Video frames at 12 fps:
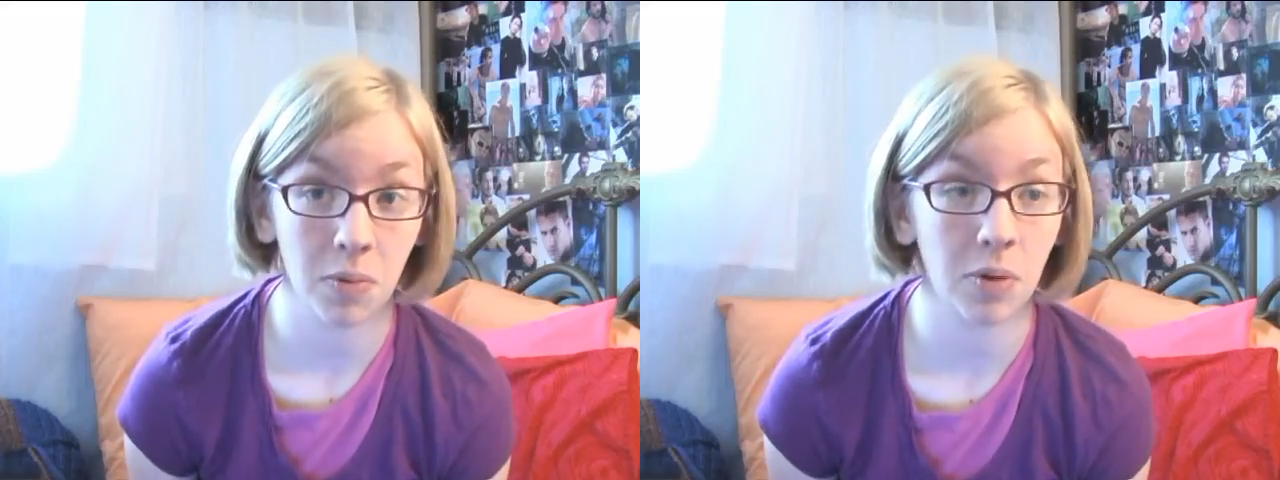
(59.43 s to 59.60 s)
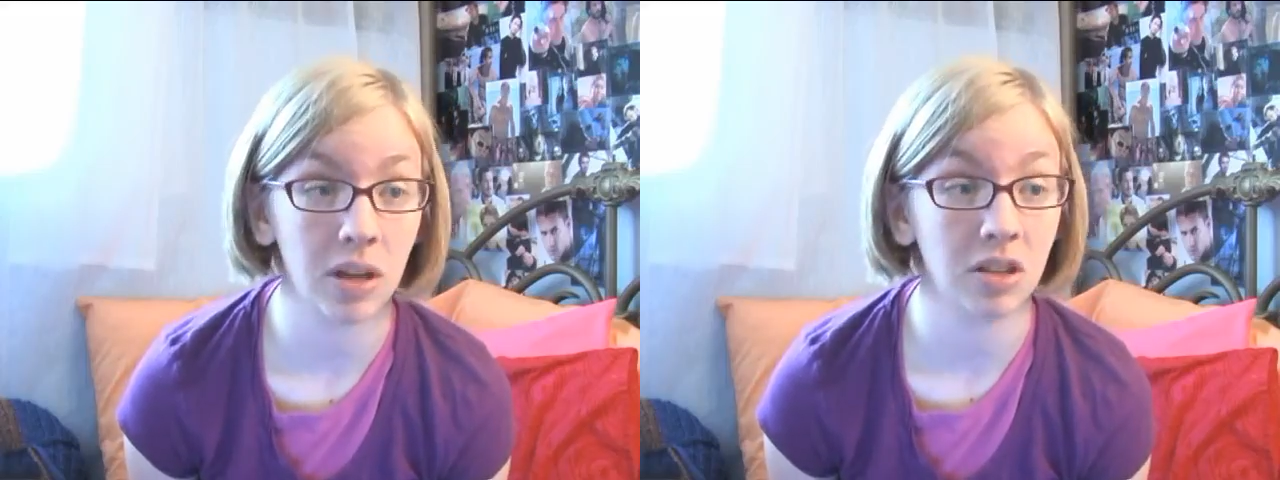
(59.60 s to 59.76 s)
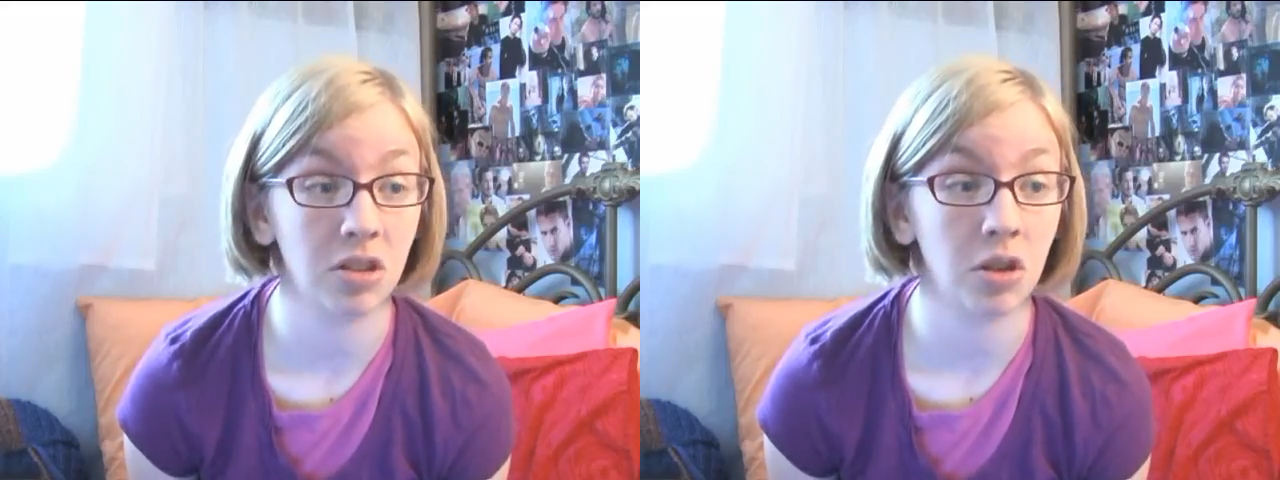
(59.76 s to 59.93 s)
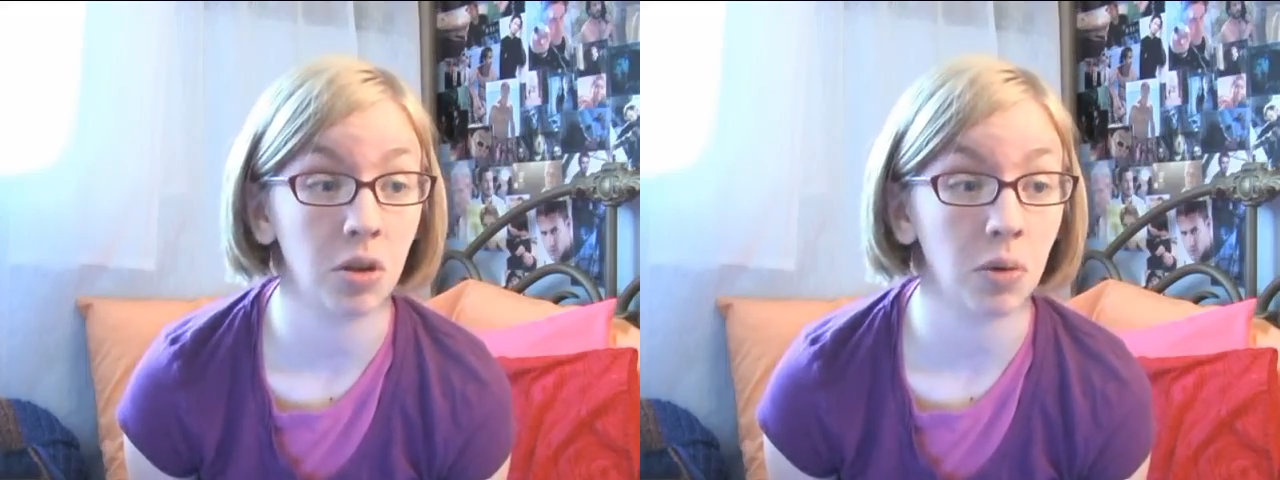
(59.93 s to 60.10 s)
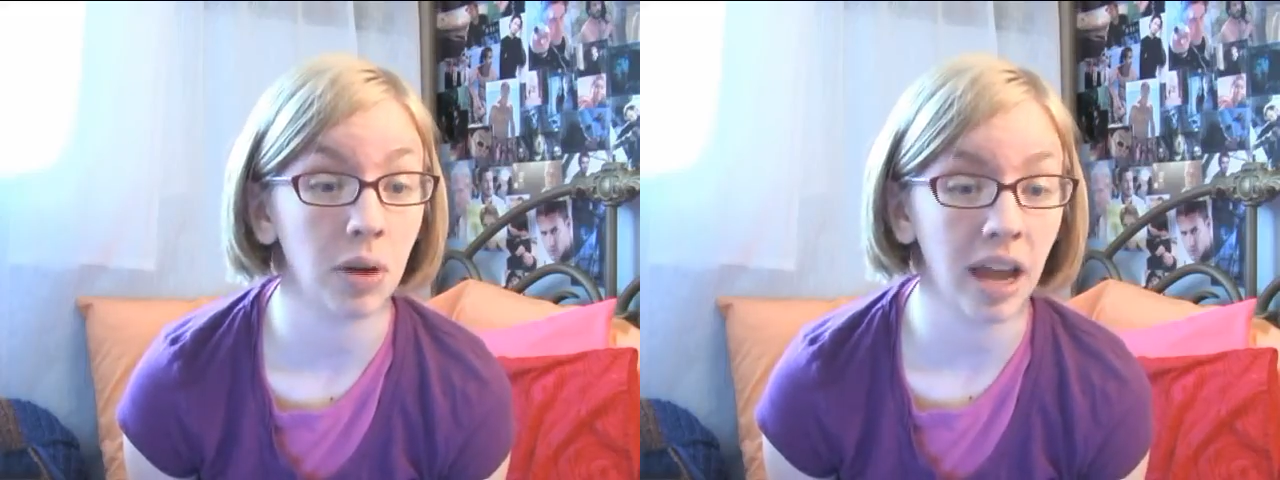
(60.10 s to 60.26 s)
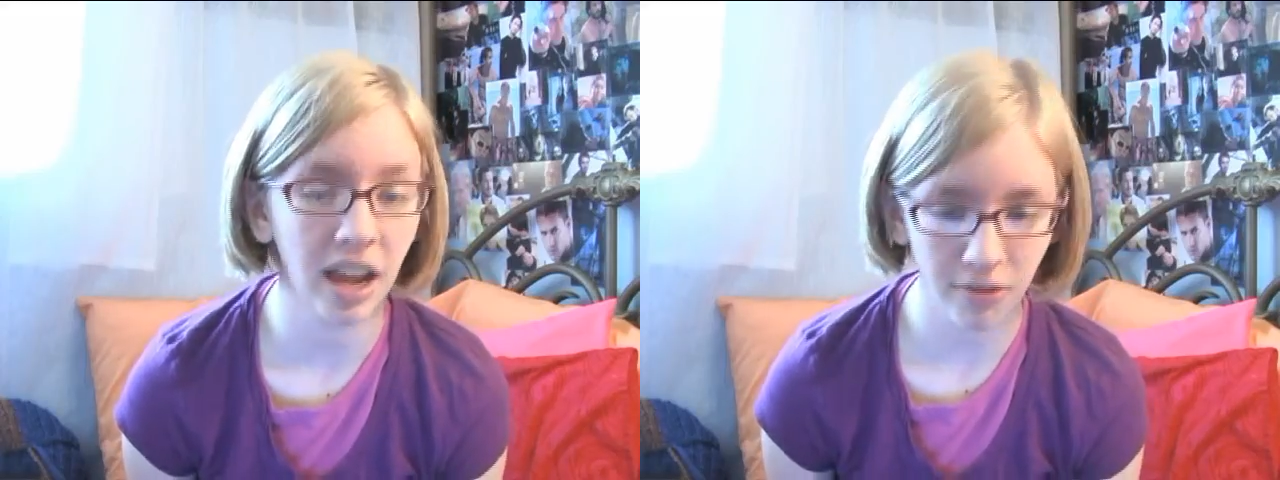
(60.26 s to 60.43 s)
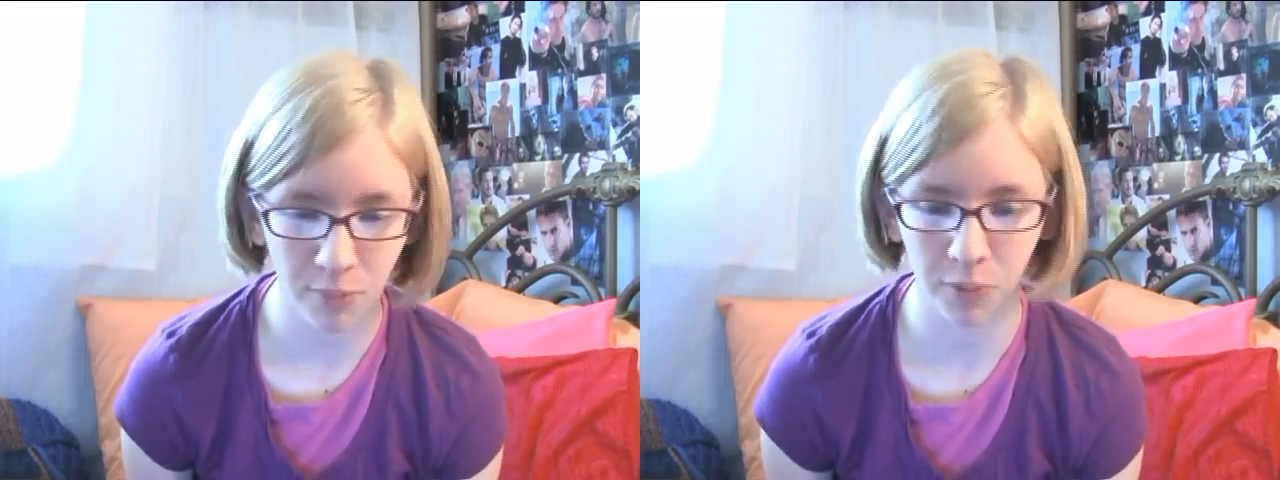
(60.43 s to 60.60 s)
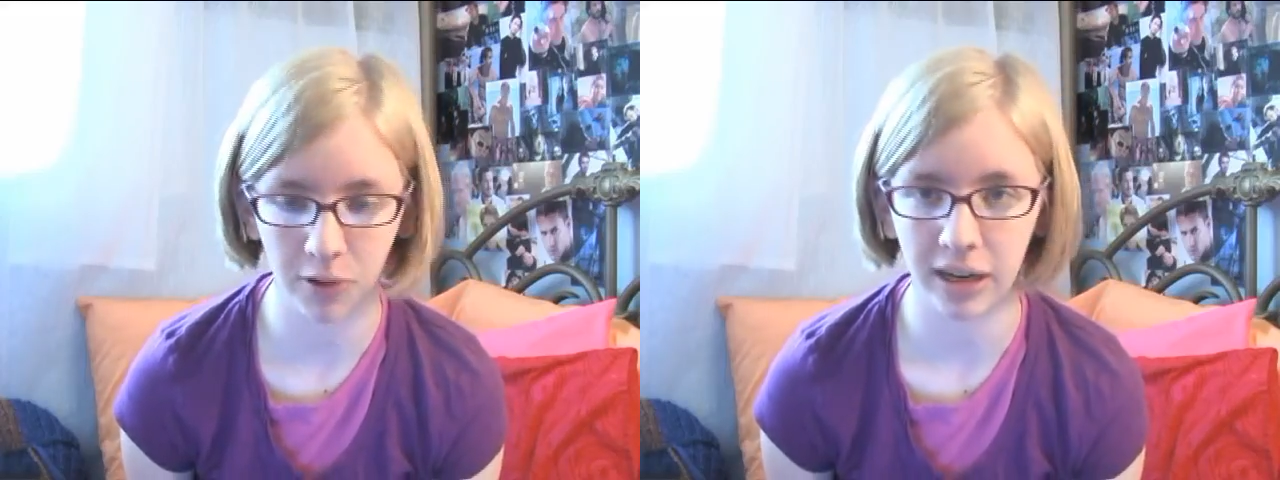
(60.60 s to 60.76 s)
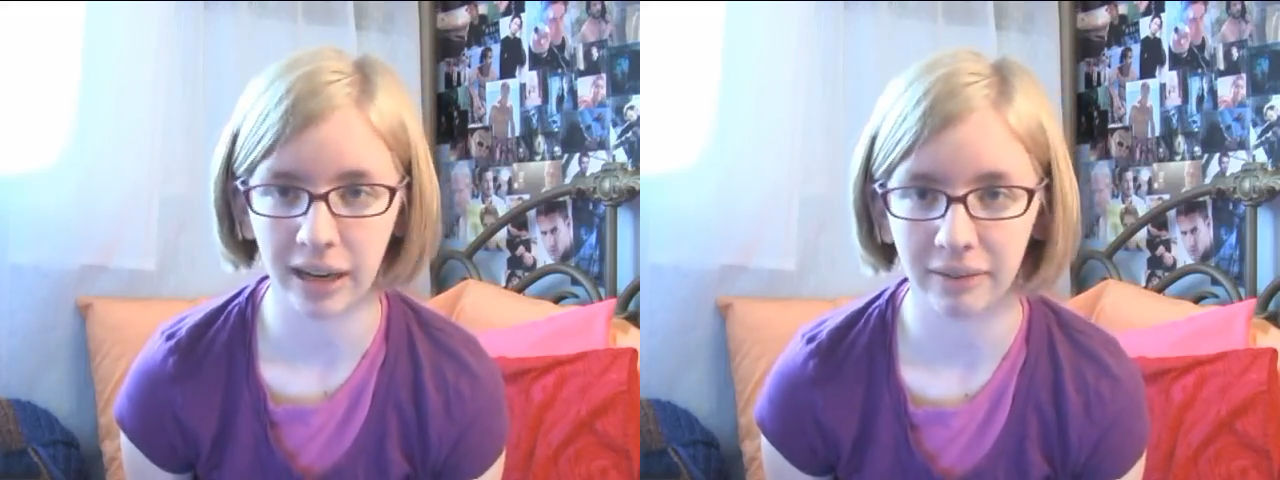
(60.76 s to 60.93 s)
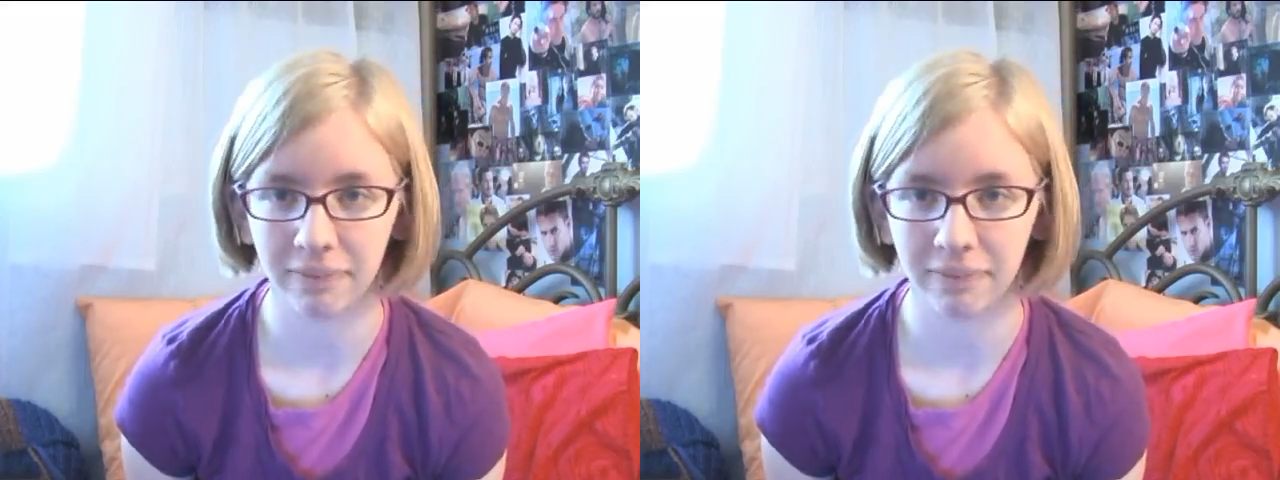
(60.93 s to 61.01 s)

was to Avebury.